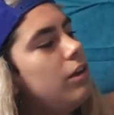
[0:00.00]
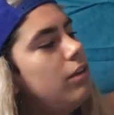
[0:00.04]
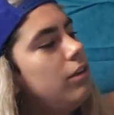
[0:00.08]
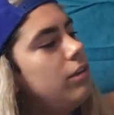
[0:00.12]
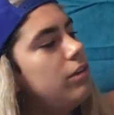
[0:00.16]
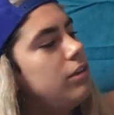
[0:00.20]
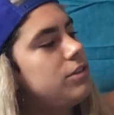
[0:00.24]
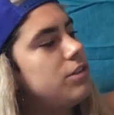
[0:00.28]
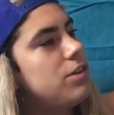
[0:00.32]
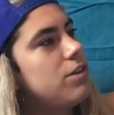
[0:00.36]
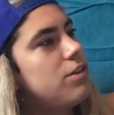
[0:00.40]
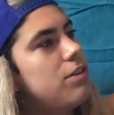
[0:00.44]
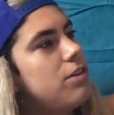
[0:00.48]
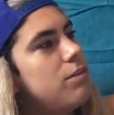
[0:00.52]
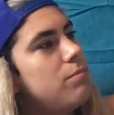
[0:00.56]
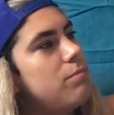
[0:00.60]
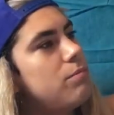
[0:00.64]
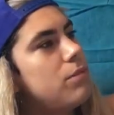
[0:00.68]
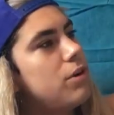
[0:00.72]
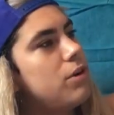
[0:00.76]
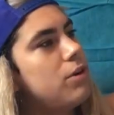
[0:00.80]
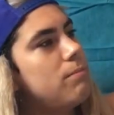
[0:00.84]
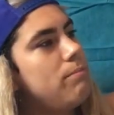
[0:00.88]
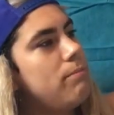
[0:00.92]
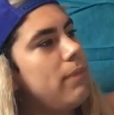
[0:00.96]
These are the
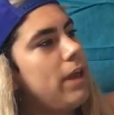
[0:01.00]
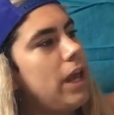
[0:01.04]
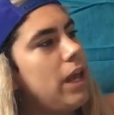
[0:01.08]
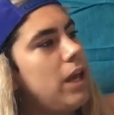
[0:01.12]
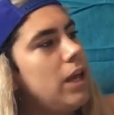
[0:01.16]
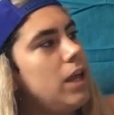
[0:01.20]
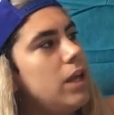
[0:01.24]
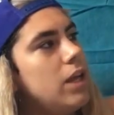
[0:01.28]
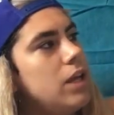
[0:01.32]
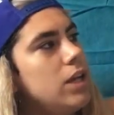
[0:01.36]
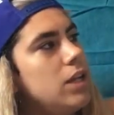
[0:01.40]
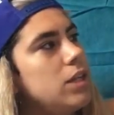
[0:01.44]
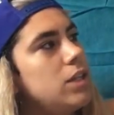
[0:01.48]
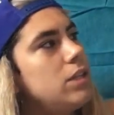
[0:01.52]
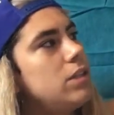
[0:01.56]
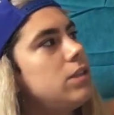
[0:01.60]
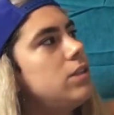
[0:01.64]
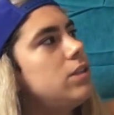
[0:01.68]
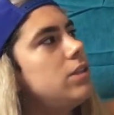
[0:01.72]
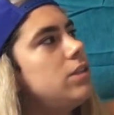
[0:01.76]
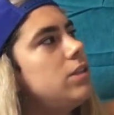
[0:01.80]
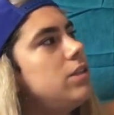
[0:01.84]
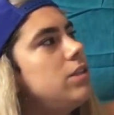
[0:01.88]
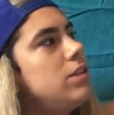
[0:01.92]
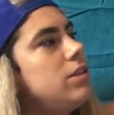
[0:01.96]

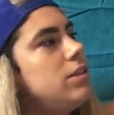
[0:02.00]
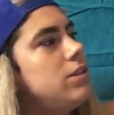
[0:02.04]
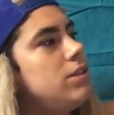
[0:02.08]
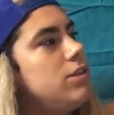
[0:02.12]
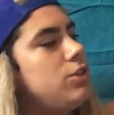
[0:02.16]
mermaidens.